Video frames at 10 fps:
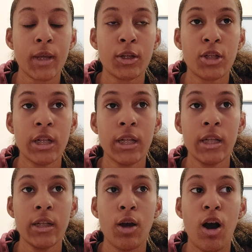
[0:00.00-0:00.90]

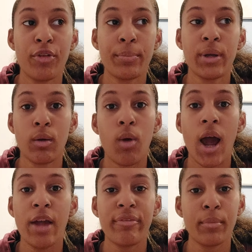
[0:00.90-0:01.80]
she offered me a
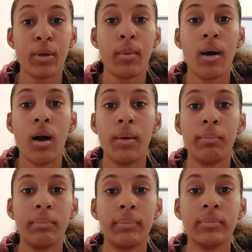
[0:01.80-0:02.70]
ride from her mom